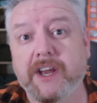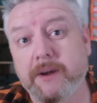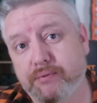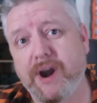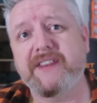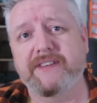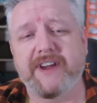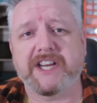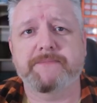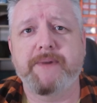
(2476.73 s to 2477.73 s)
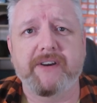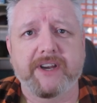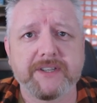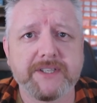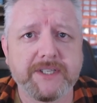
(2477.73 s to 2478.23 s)
And a breadth of
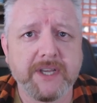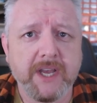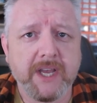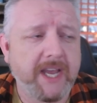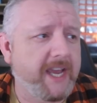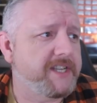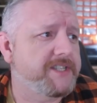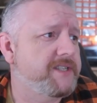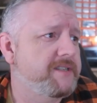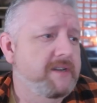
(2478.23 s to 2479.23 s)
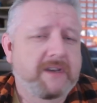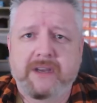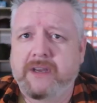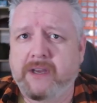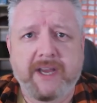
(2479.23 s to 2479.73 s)
experience is
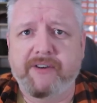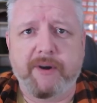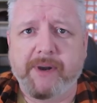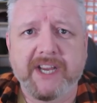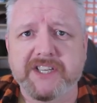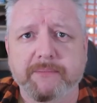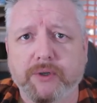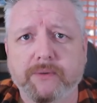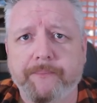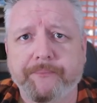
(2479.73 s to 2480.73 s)
irreplaceable.